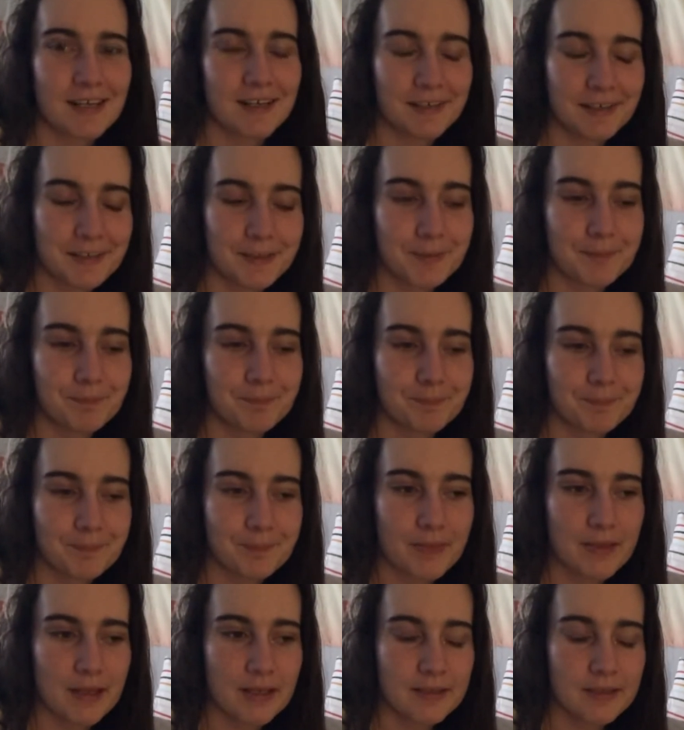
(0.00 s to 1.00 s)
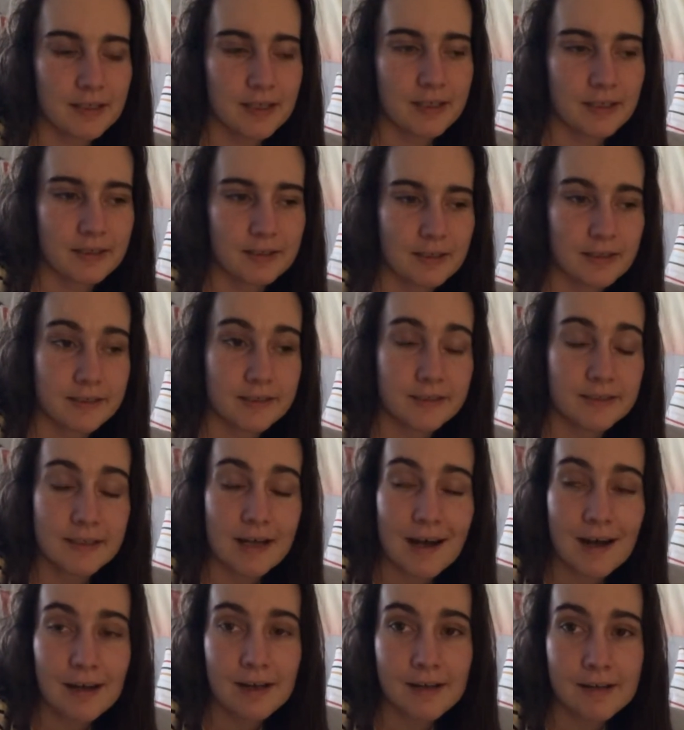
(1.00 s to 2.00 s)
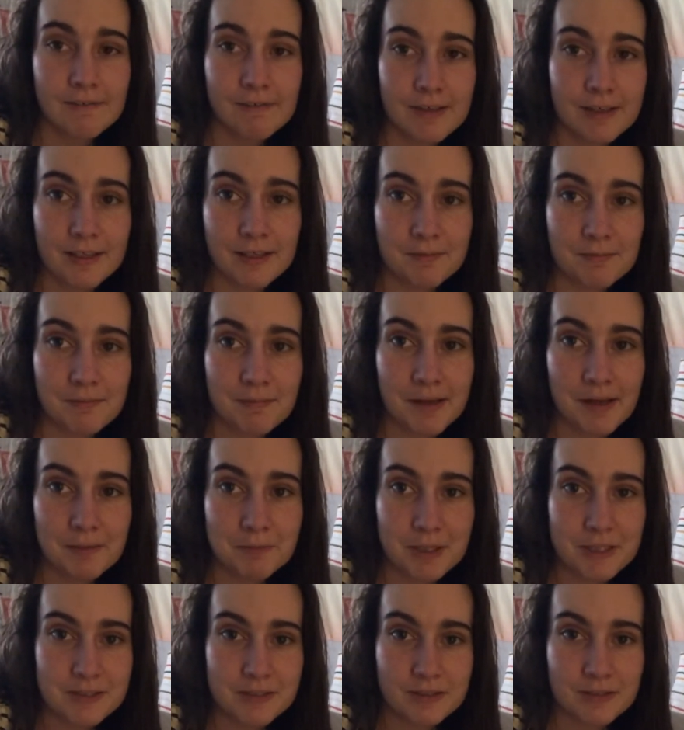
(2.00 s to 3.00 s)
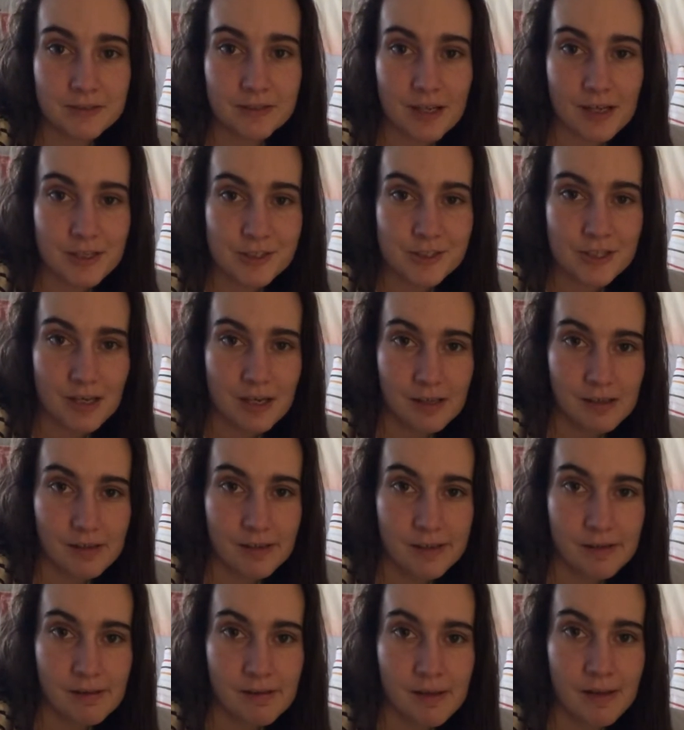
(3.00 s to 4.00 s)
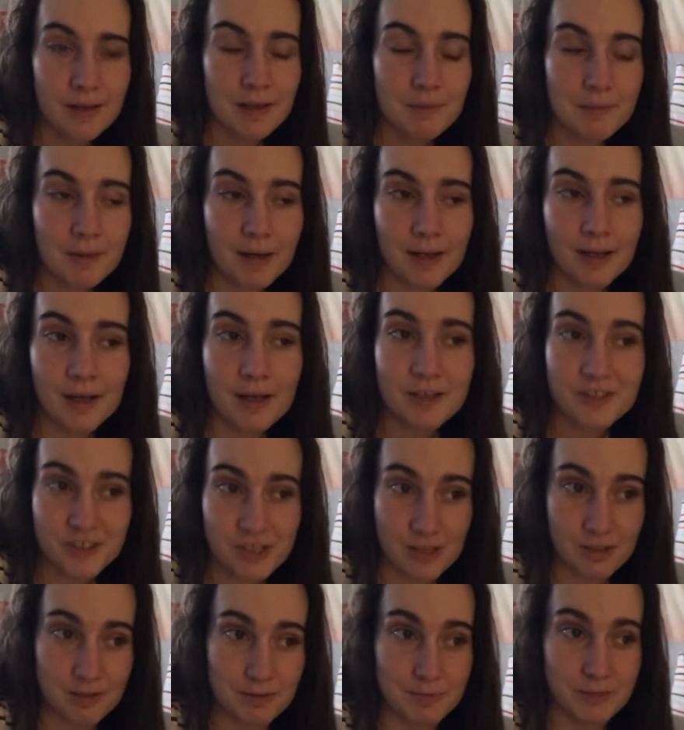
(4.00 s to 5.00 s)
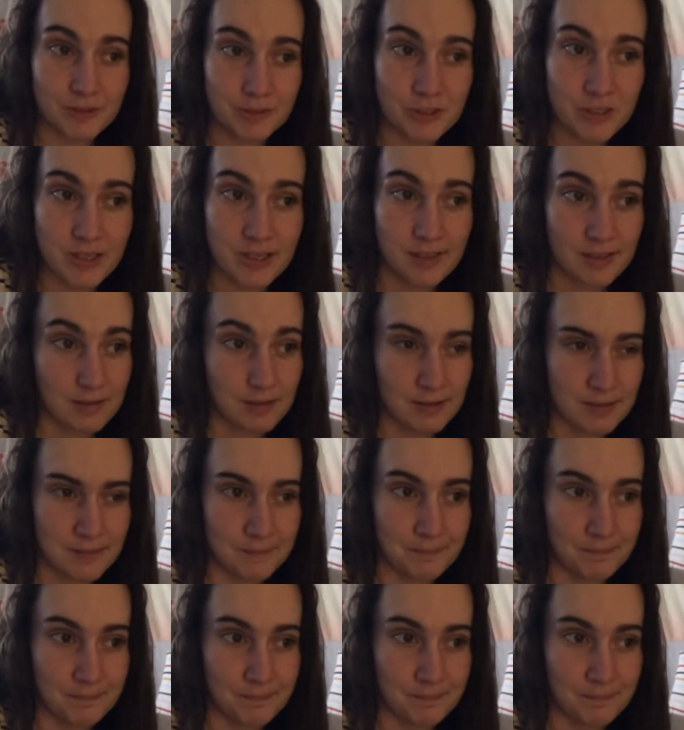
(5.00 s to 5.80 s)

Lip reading: and then I did not ever get my pretzel and hot chocolate, but I got a chocolate milkshake that